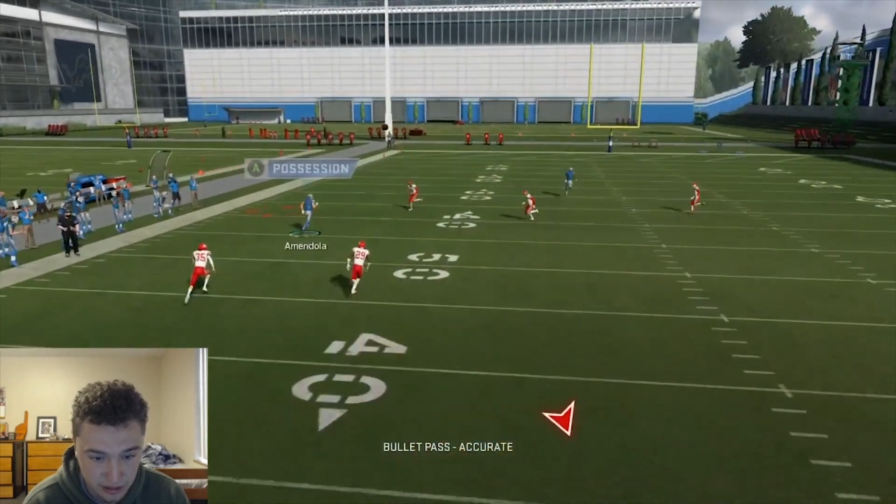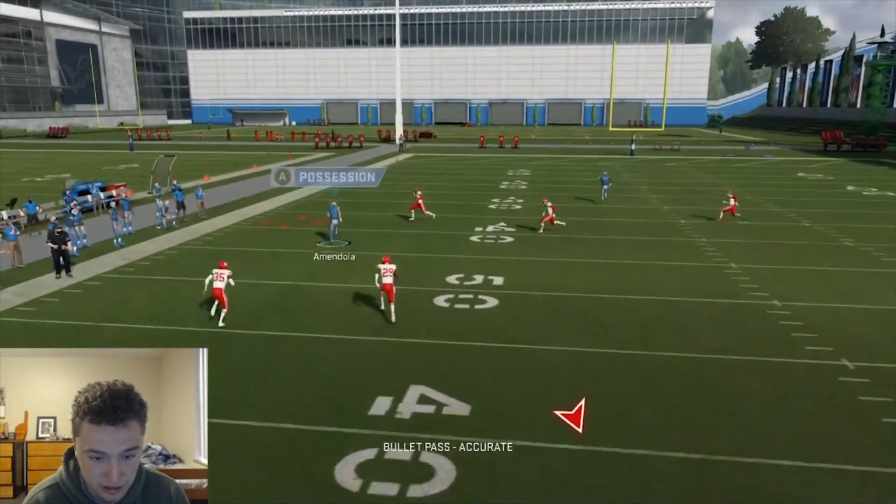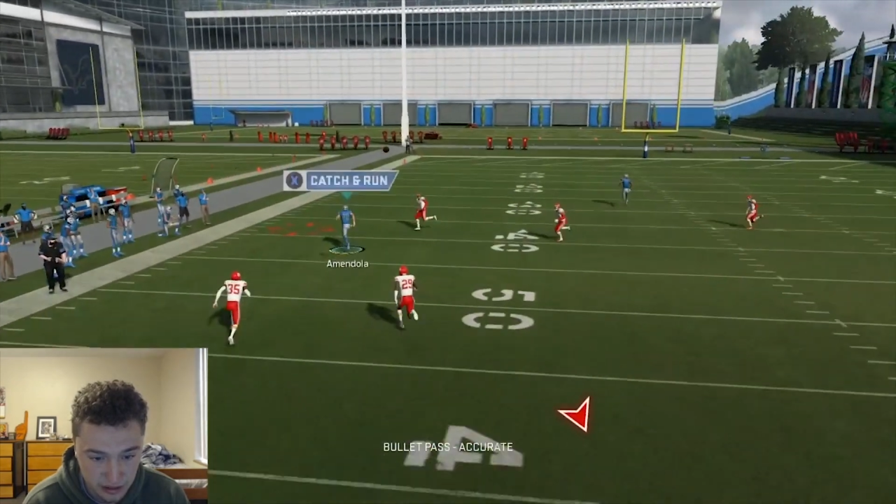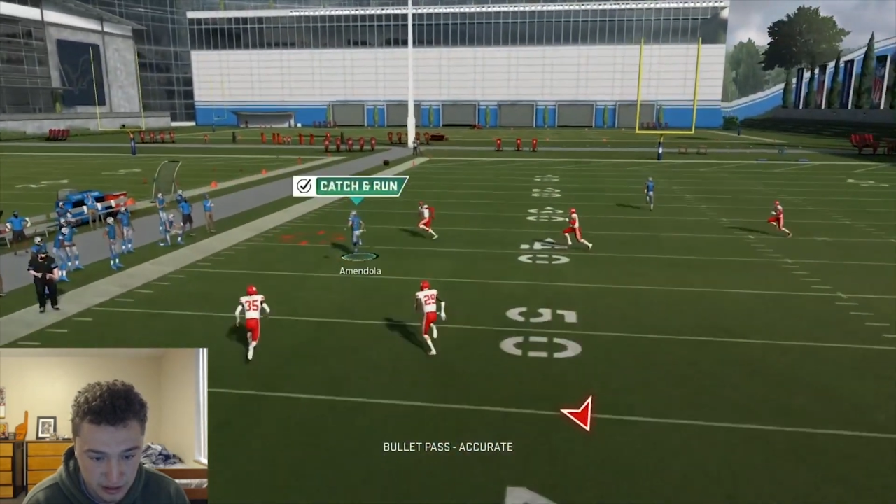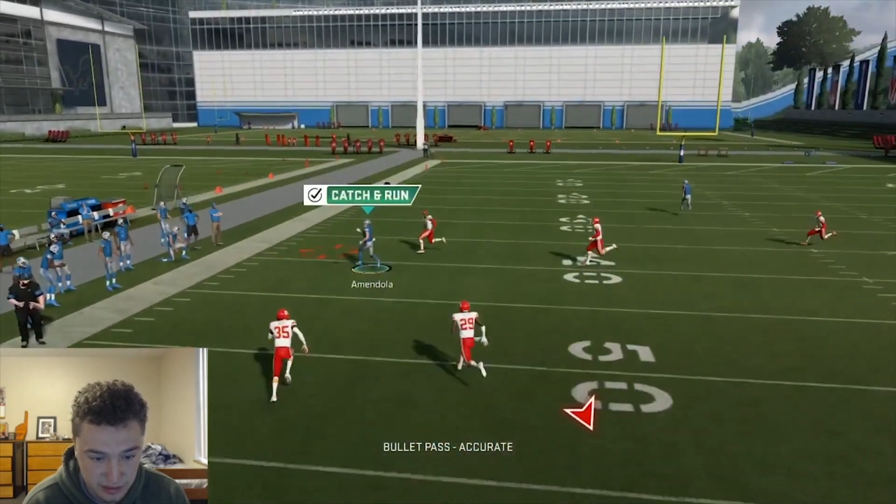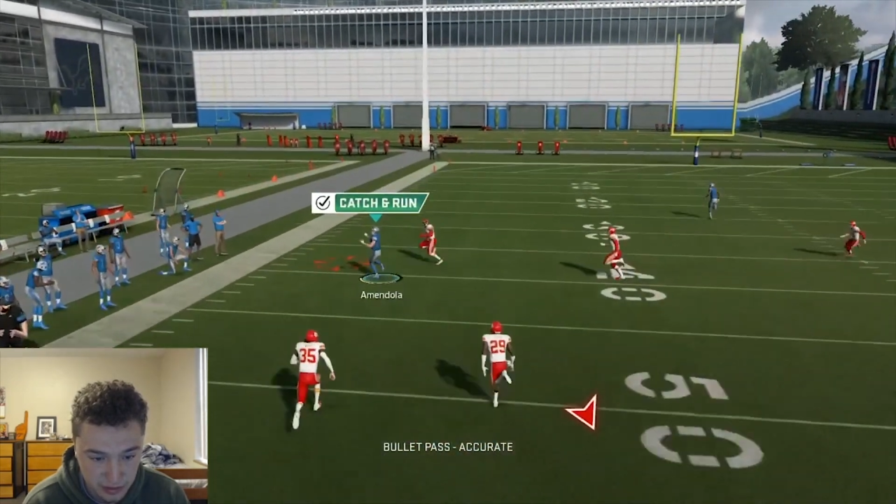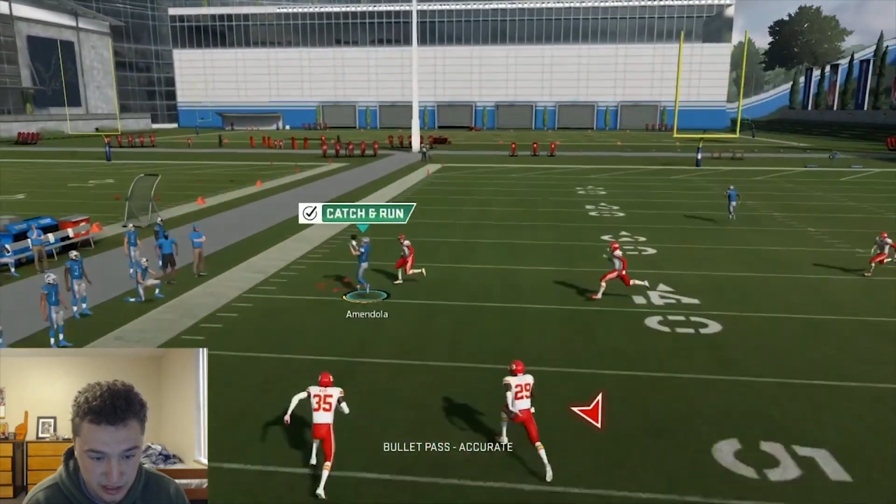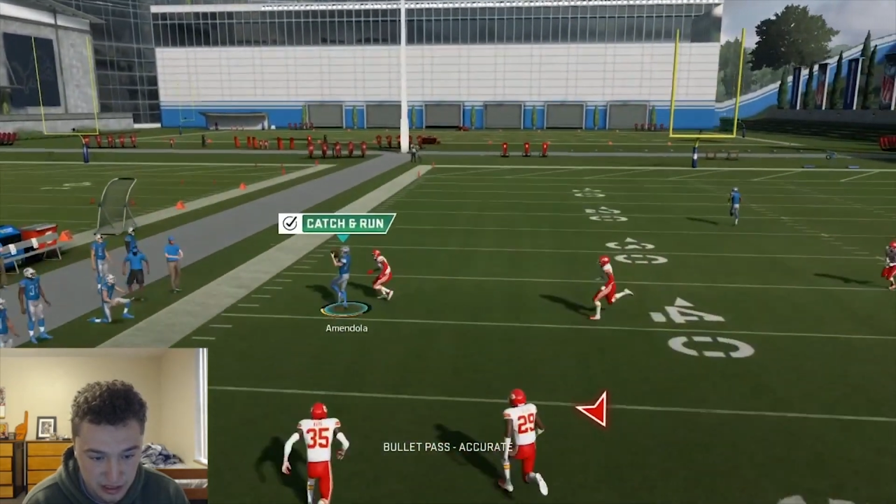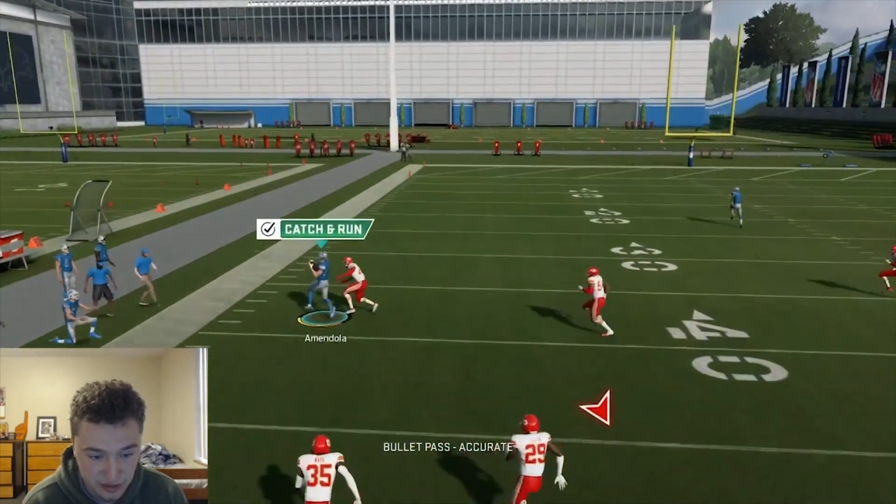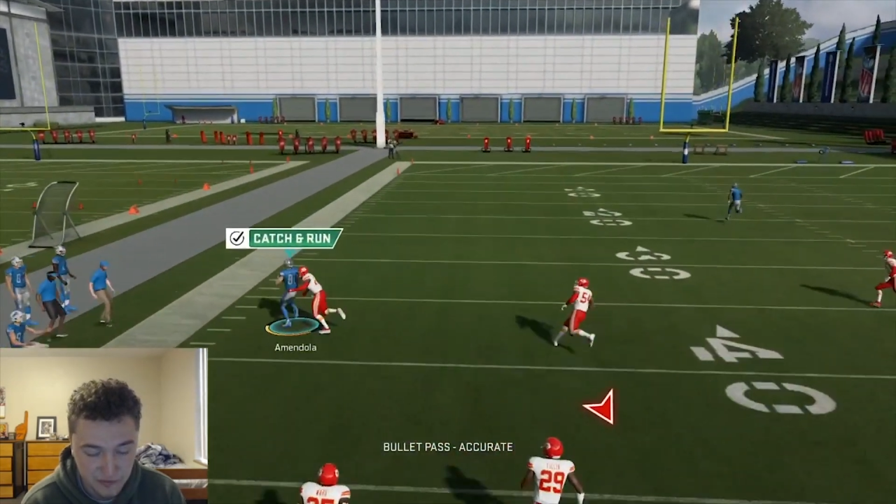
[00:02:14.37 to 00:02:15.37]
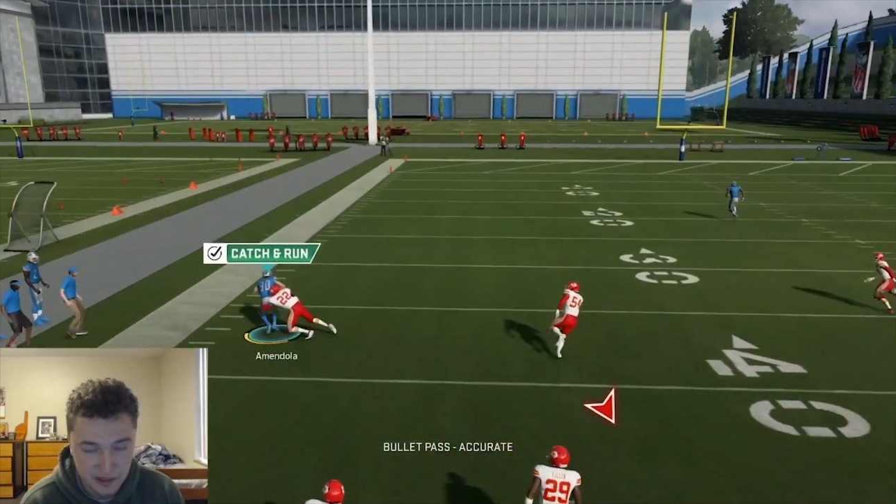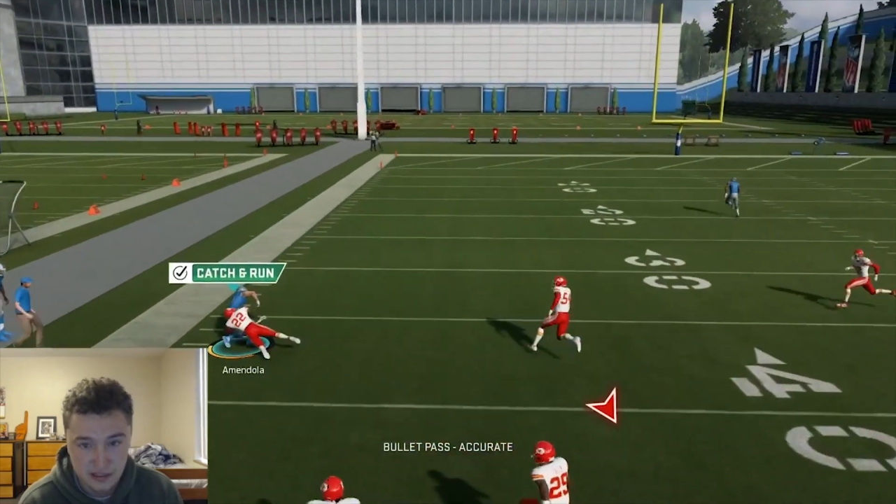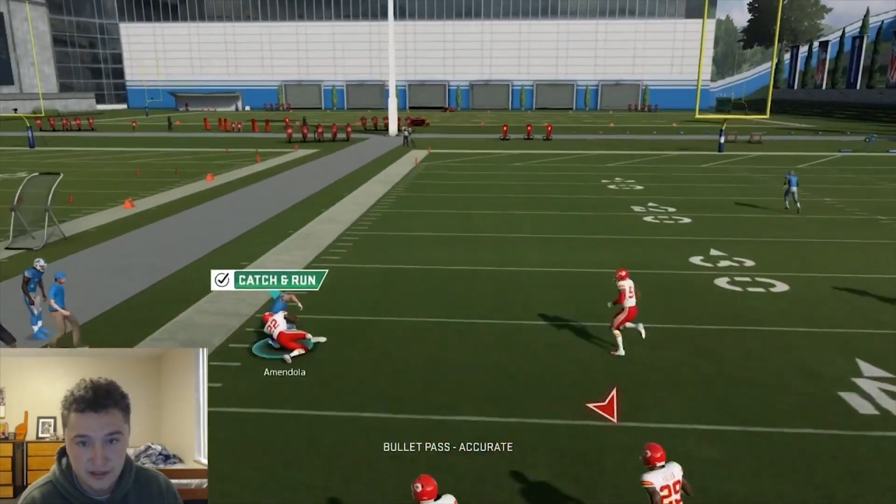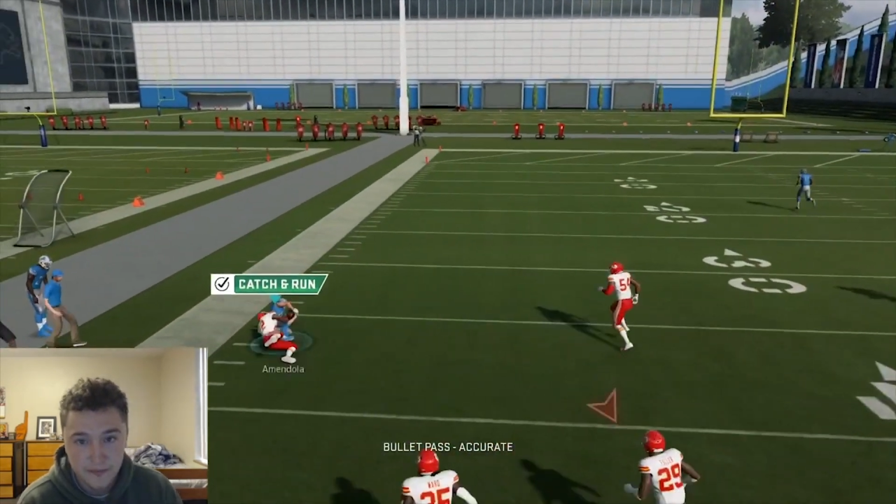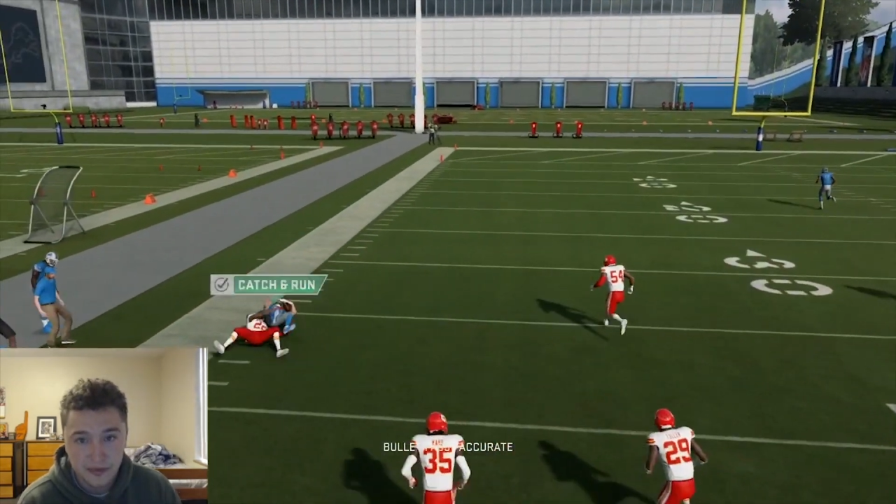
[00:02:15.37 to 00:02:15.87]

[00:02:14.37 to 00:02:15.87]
or at least play defense.